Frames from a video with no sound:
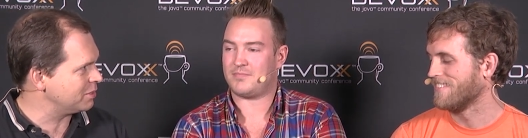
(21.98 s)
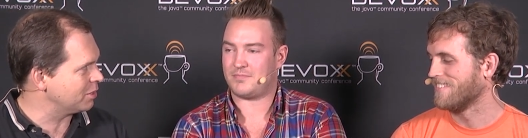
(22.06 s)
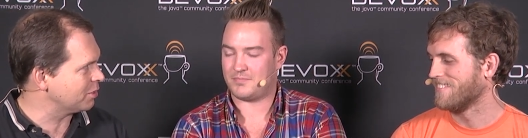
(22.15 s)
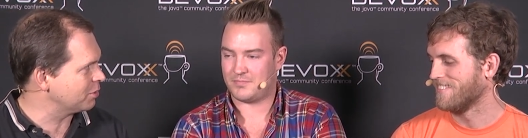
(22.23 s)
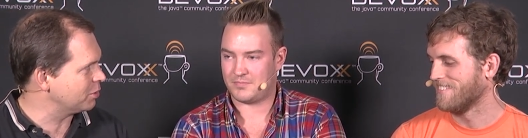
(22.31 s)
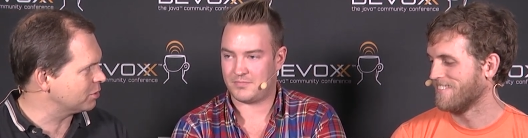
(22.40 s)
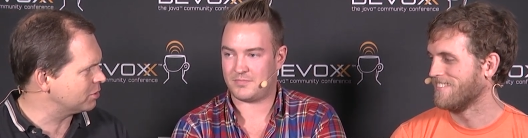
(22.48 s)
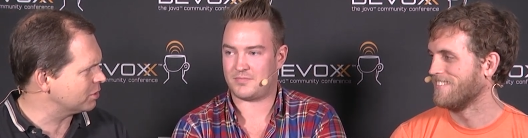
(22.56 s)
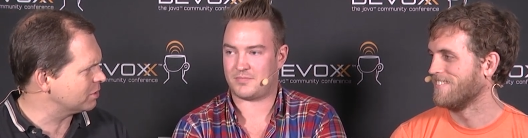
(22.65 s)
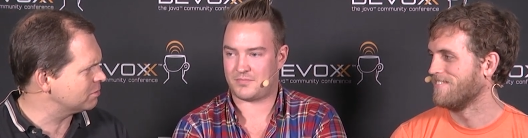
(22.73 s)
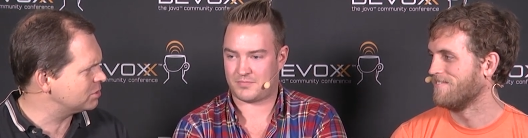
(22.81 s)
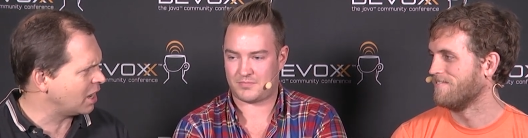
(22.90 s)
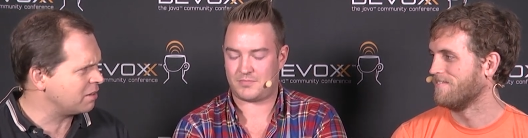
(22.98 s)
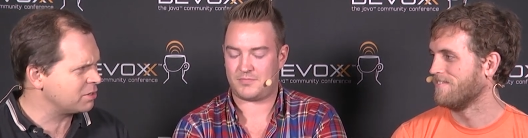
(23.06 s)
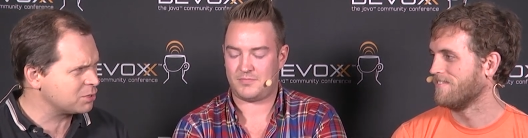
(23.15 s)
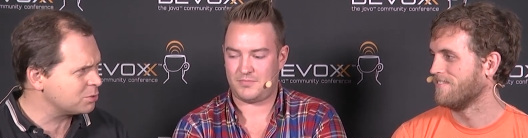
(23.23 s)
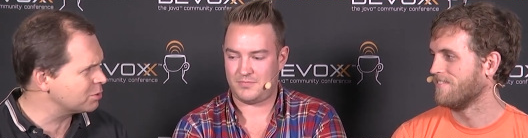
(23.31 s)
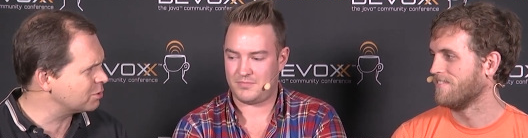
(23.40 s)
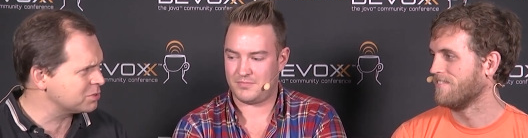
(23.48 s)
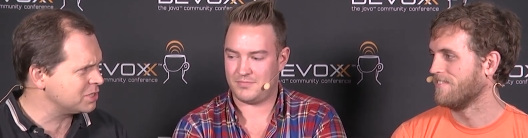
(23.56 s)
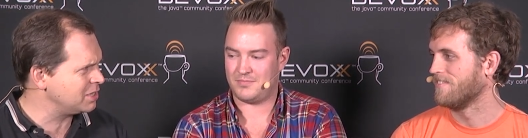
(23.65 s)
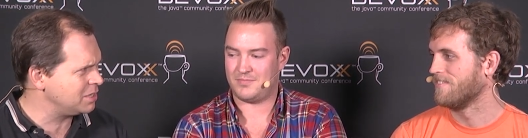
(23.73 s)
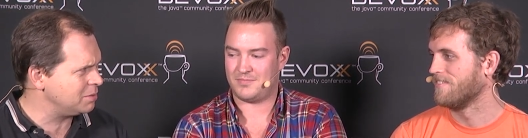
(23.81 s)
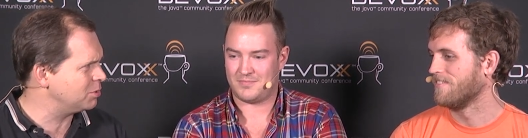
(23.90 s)
Speaker 1: you know you're the Java Google
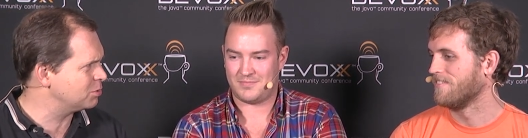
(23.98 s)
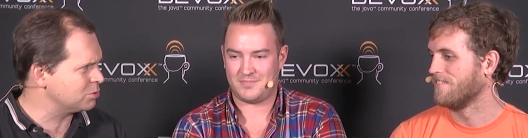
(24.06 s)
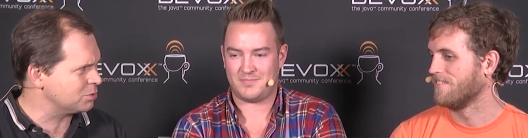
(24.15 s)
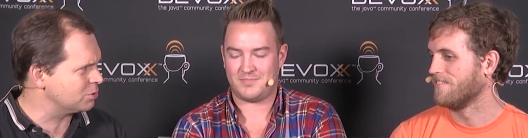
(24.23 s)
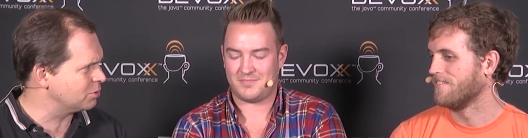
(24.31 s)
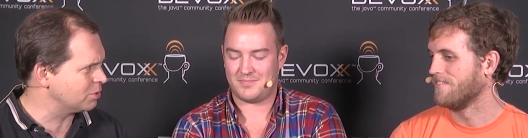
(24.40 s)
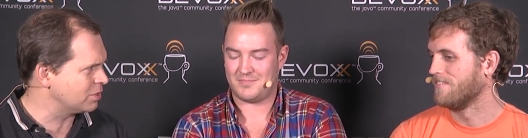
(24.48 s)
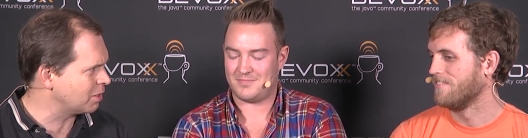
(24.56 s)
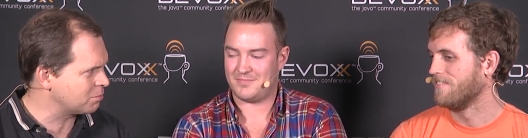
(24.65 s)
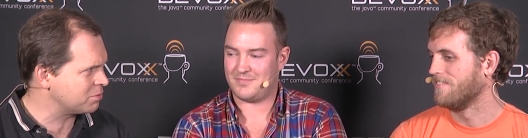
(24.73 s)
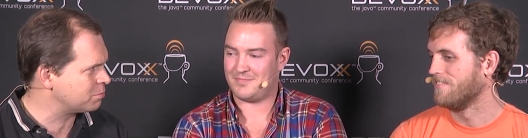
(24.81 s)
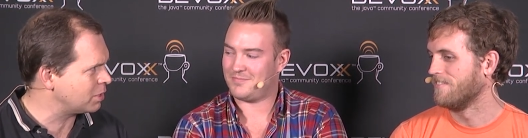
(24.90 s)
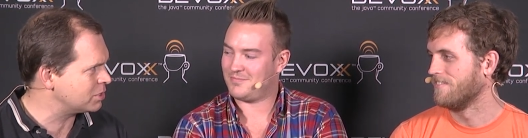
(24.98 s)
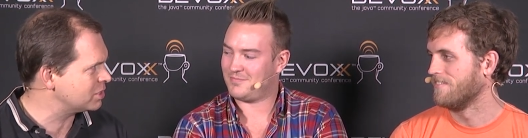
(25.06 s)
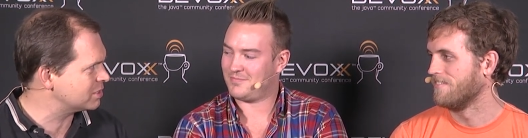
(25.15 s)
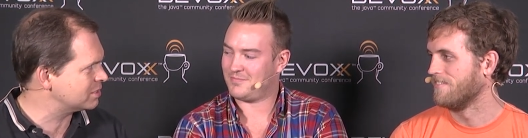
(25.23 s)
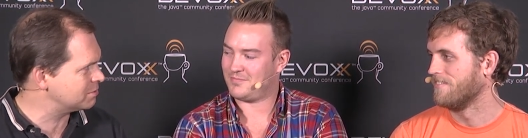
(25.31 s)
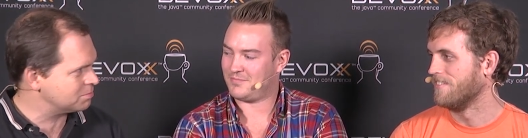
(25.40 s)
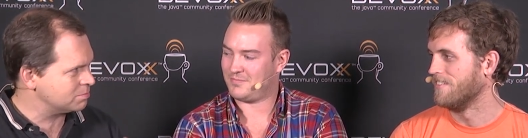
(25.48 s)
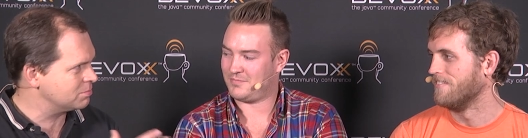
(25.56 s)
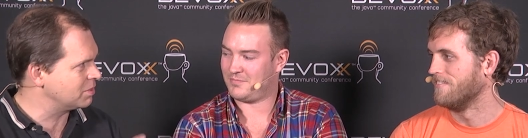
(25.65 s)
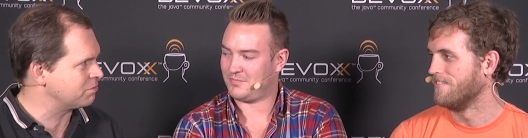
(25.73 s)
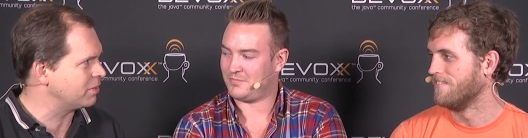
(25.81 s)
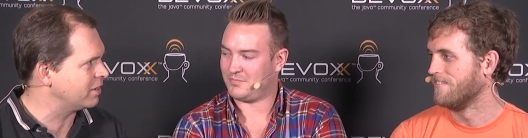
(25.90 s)
team. You do a number of projects.
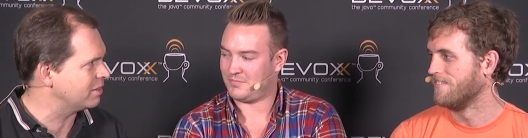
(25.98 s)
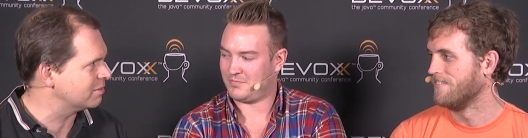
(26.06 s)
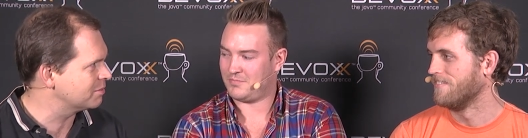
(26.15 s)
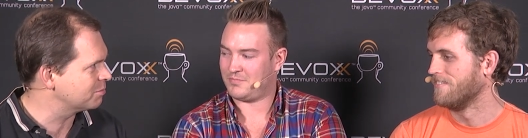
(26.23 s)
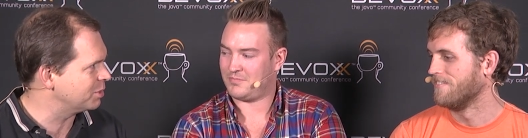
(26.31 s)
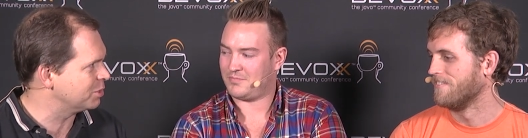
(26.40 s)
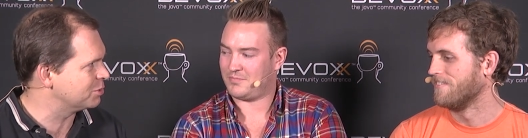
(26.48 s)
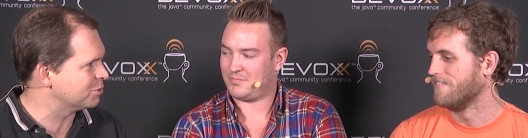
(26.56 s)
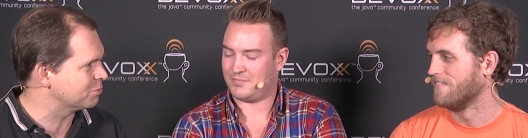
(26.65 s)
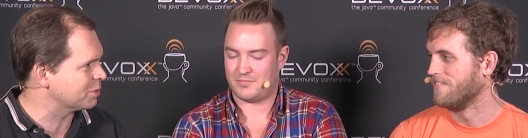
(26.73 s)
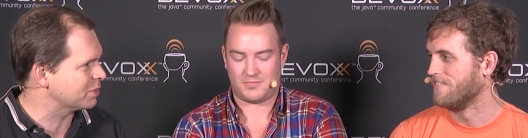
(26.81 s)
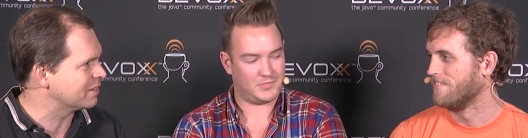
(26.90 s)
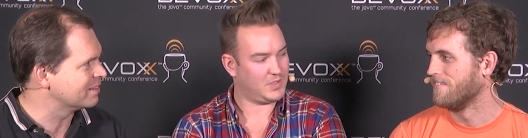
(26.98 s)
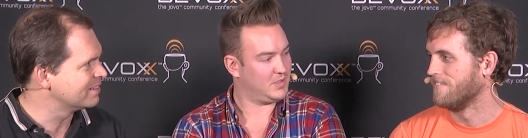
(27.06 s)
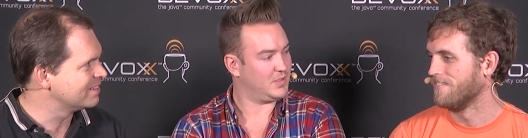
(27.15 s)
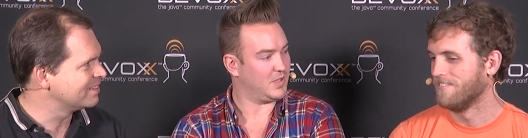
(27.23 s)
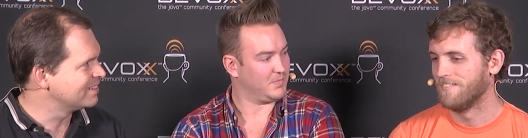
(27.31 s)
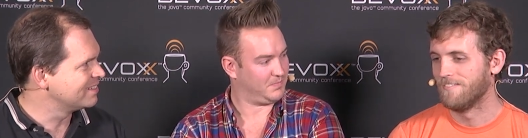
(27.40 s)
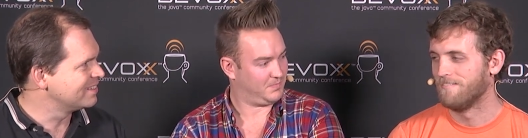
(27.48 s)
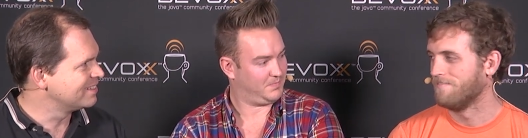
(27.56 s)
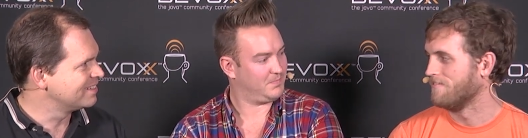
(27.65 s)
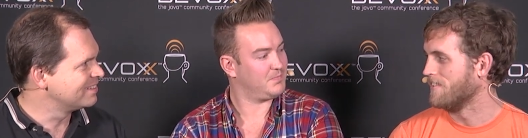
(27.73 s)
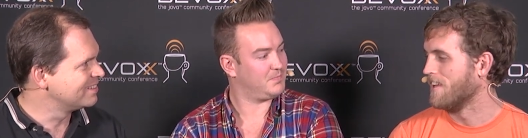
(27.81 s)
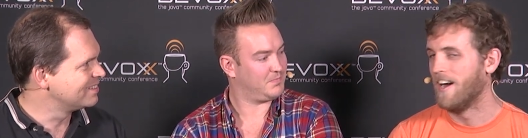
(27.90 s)
Define what you do, really. Sure.
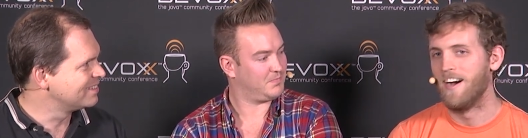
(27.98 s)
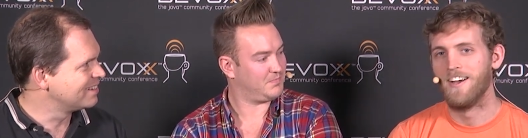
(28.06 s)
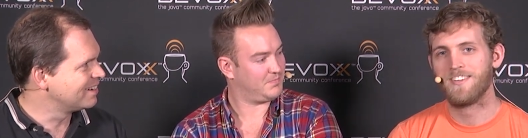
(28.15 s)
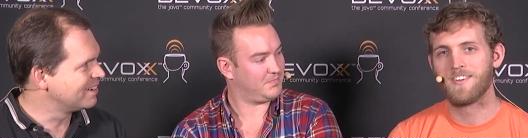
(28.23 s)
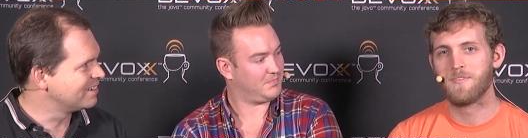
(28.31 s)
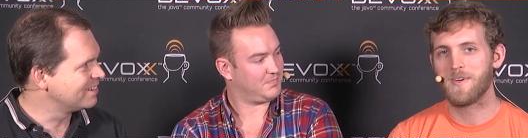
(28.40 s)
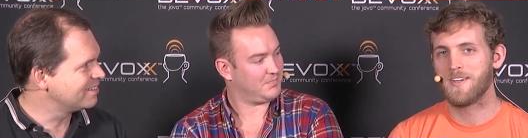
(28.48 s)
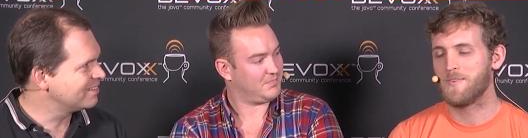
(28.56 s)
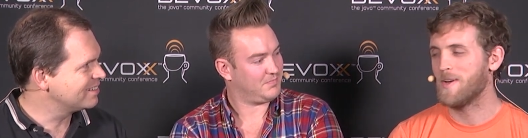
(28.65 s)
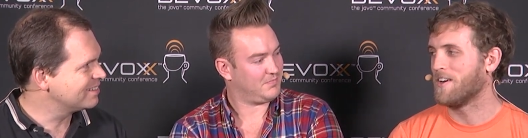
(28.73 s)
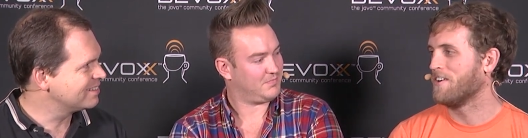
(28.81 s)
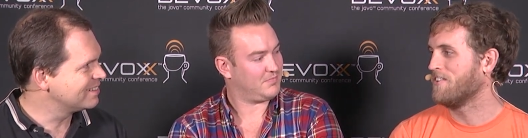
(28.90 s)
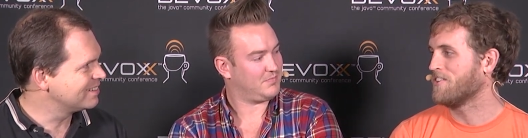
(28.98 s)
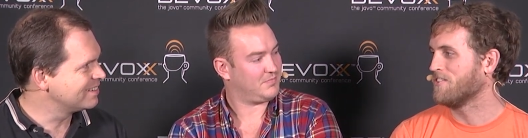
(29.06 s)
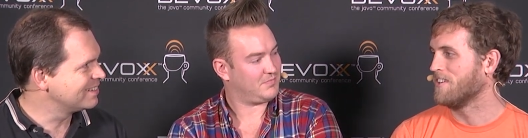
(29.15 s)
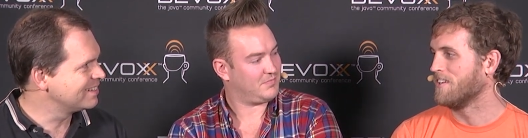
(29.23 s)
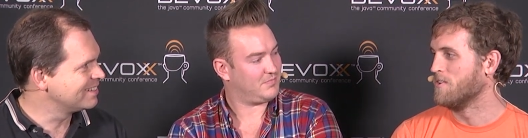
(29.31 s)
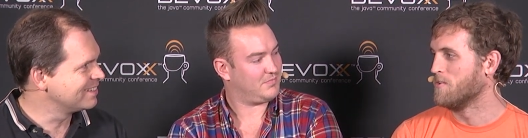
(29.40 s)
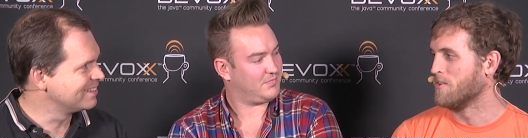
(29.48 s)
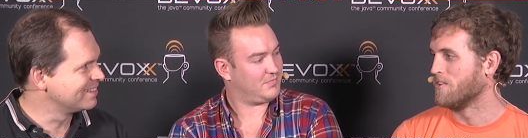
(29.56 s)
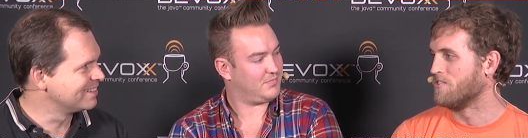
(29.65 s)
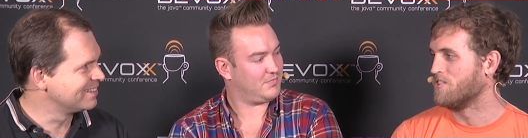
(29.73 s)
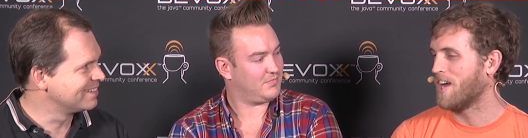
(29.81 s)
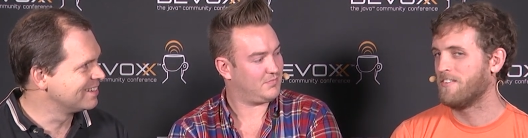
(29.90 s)
Speaker 2: Uh, so we, we are officially Google's
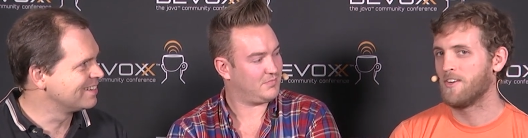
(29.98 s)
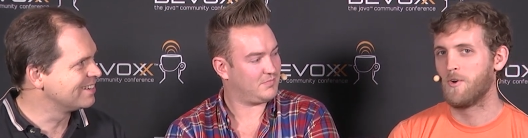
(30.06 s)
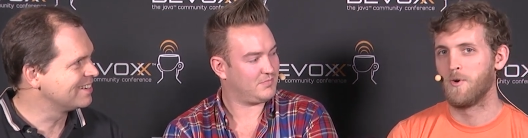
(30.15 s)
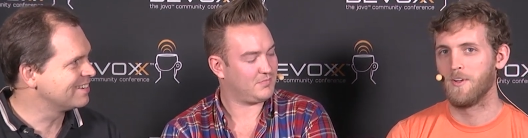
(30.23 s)
Java Core